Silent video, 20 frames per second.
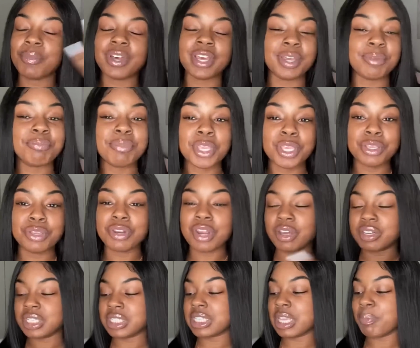But you
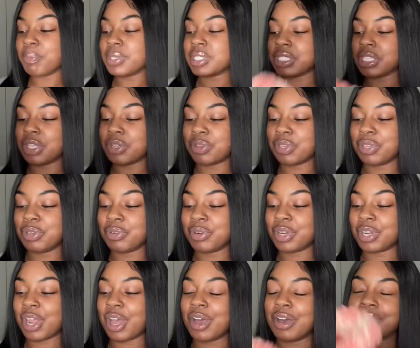know, the zip is still cute
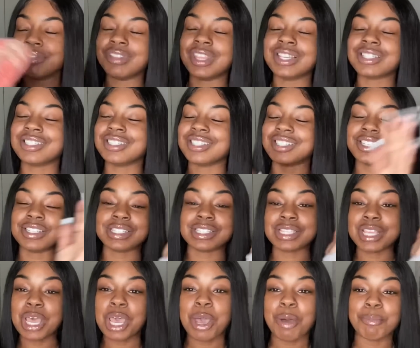and all. That's just
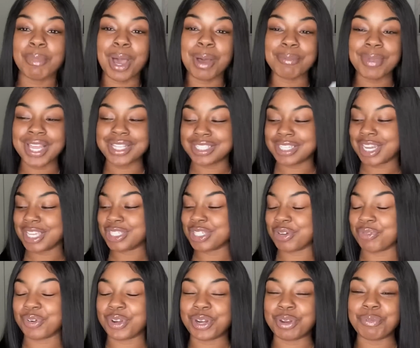my
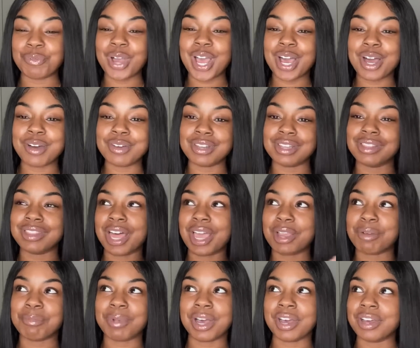imagination running wild and
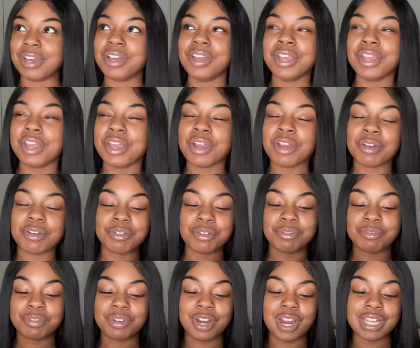like my
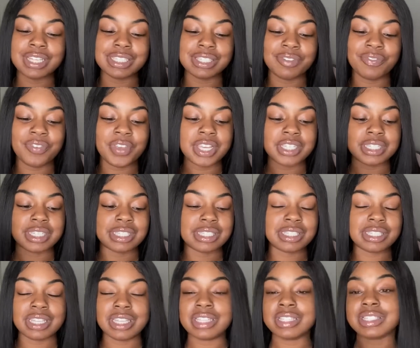crazy fashion
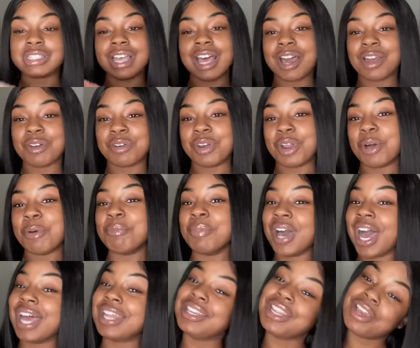sense. I don't know,
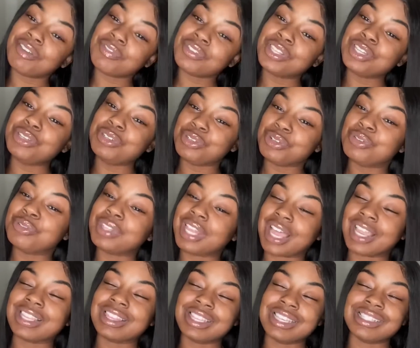but I definitely do
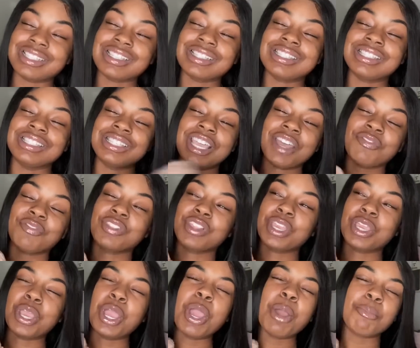like this. This is
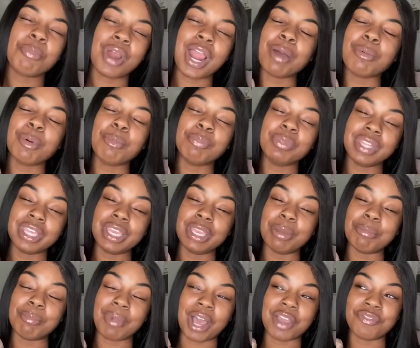definitely
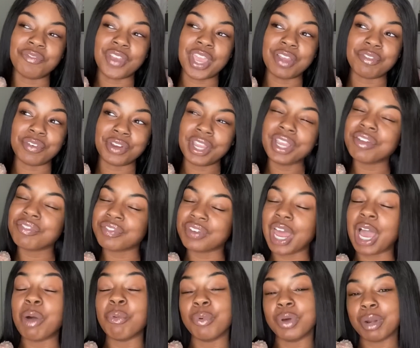probably my favorite, if
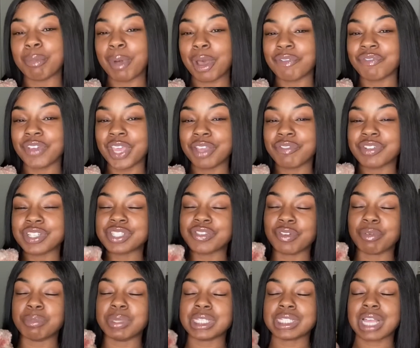not one of my favorites
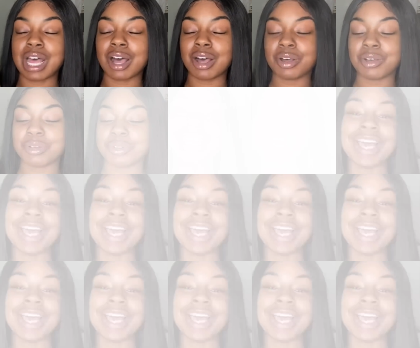from this haul.